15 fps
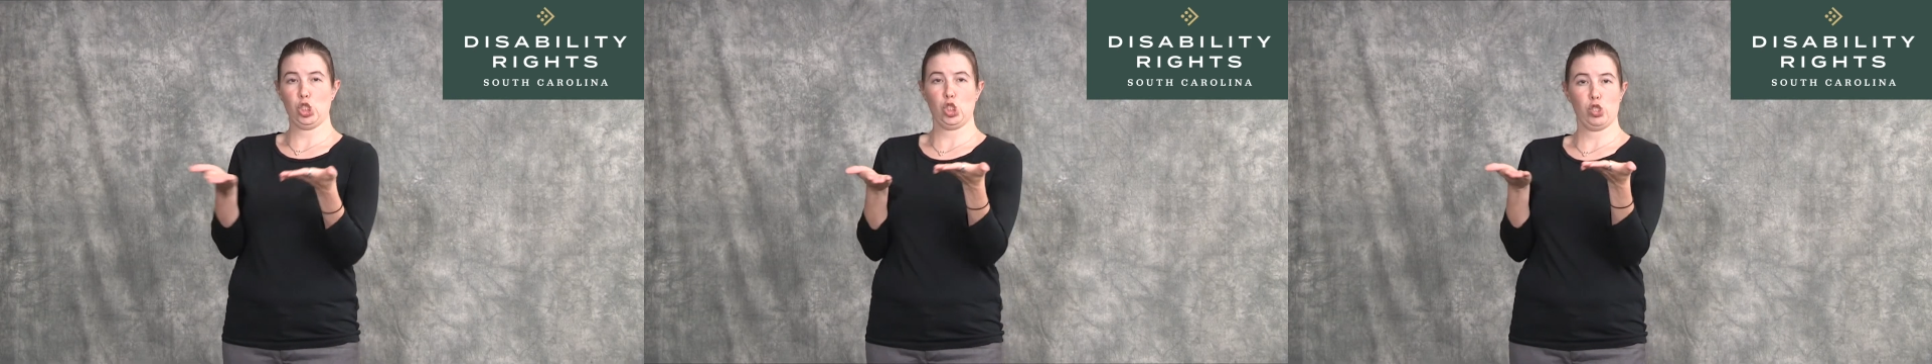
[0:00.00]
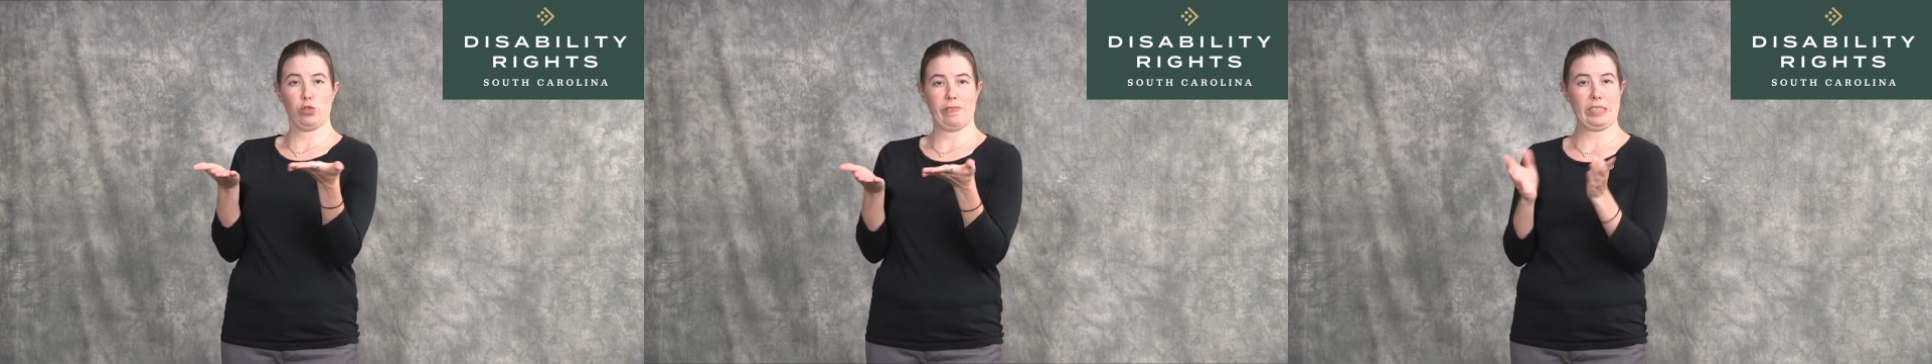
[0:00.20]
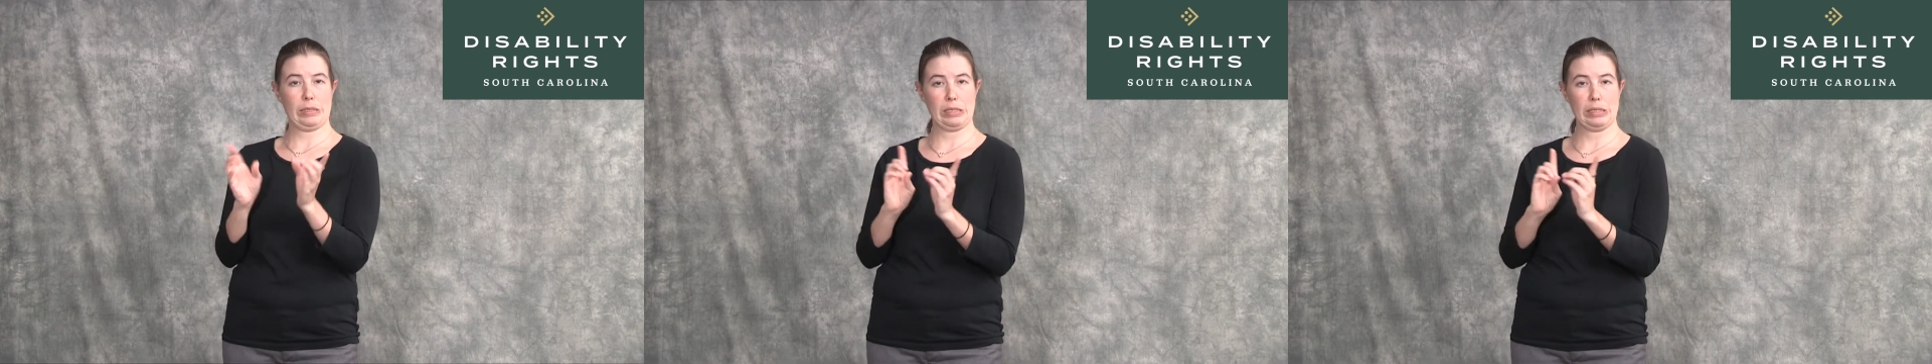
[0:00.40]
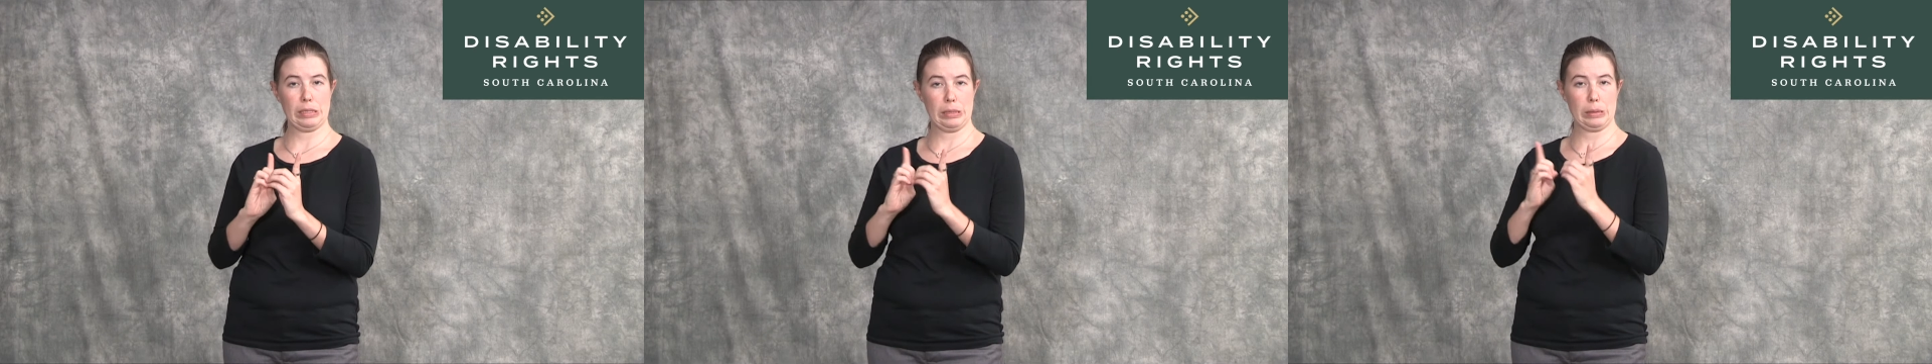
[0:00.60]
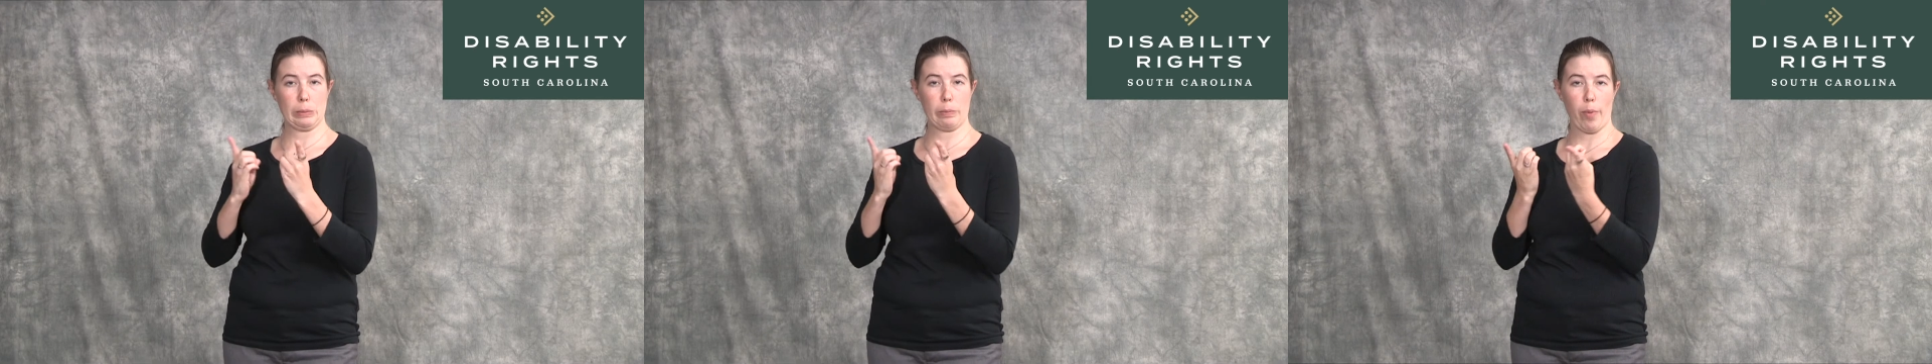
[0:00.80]

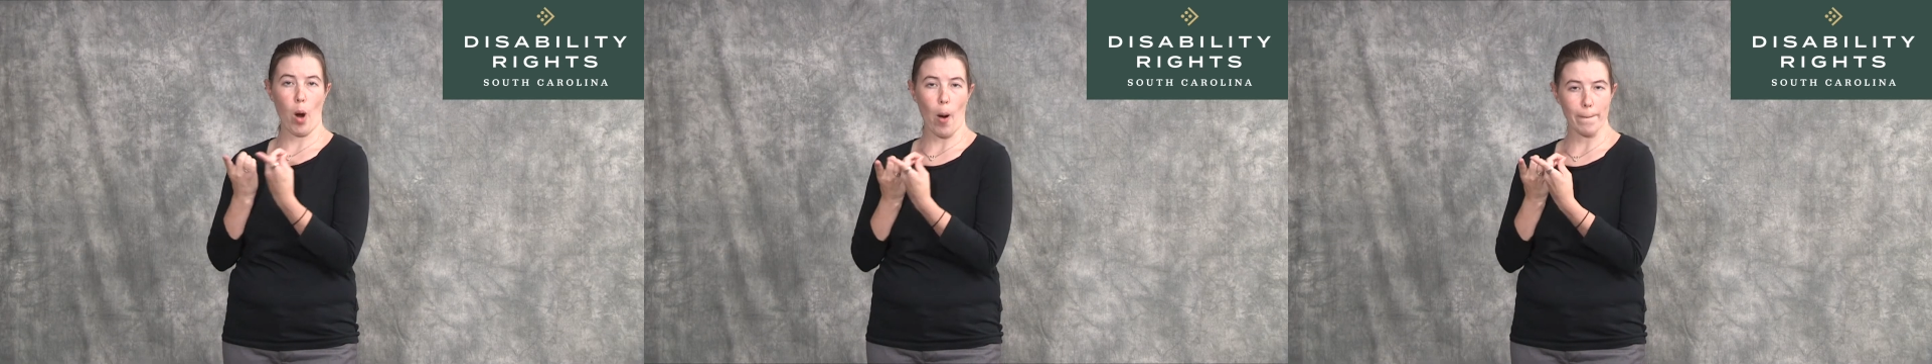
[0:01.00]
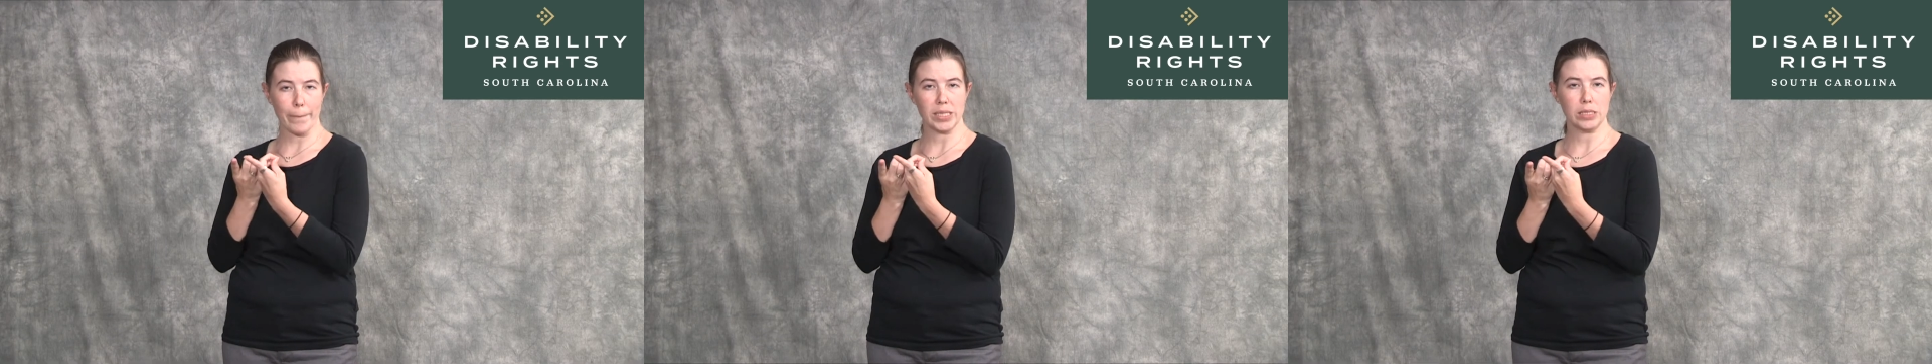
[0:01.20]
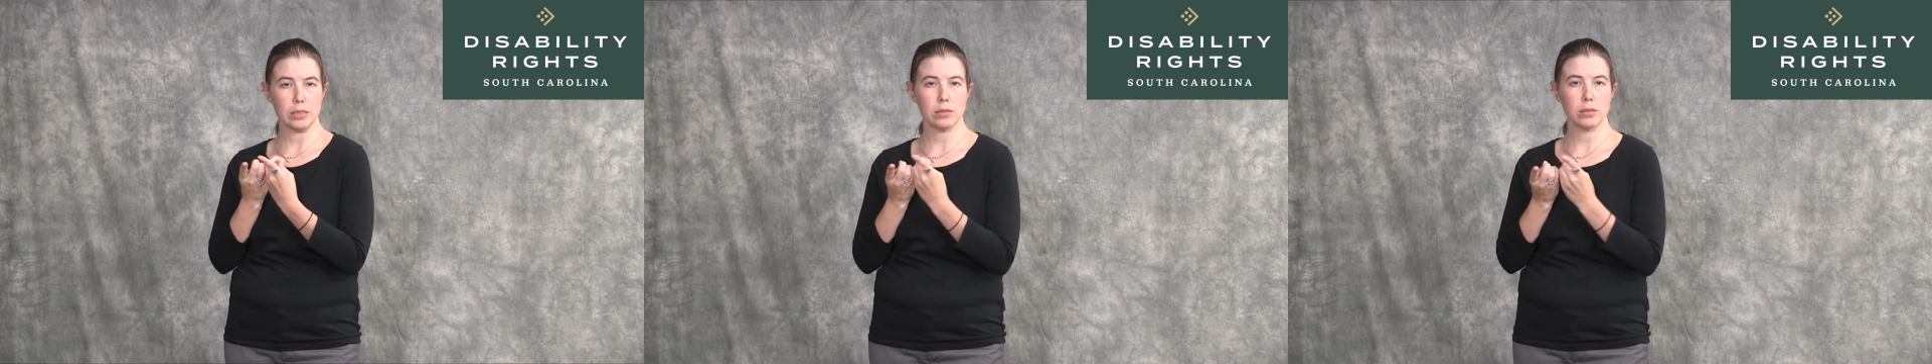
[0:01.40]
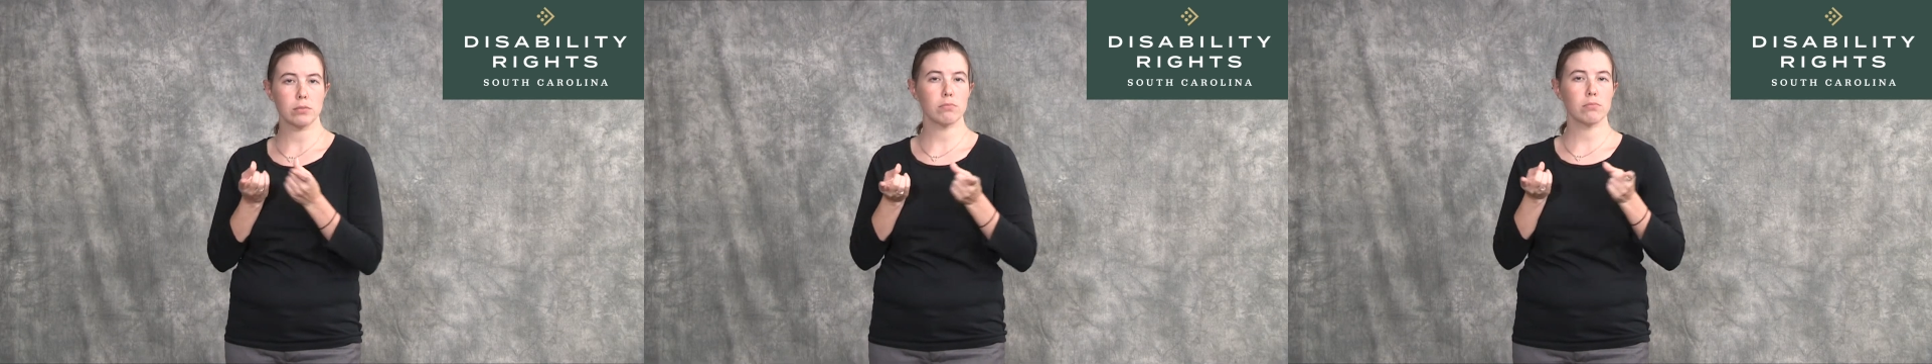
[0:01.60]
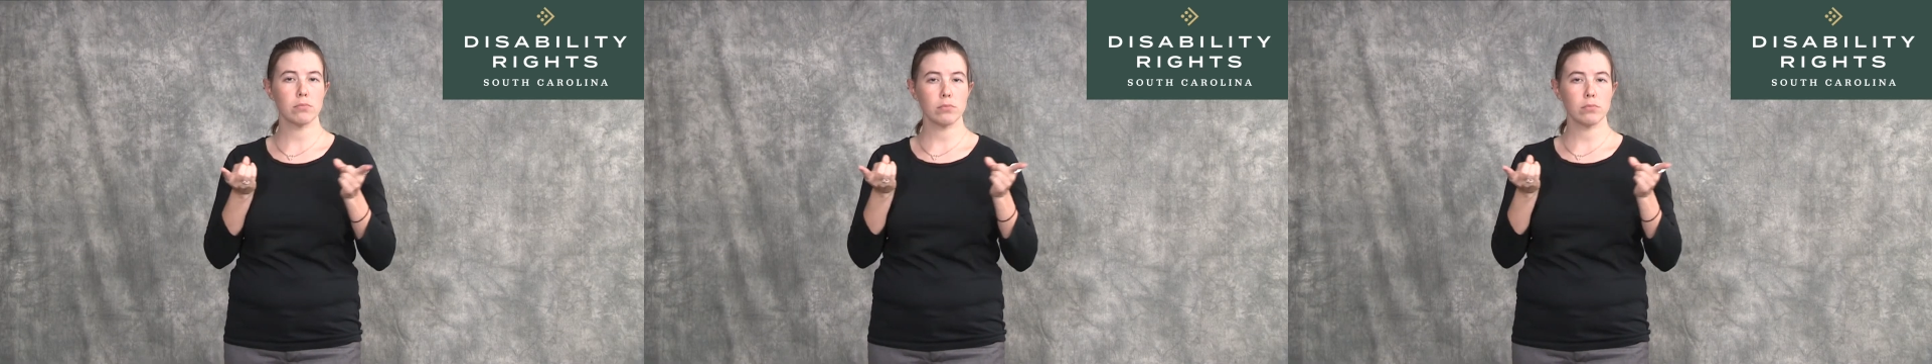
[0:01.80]
services department.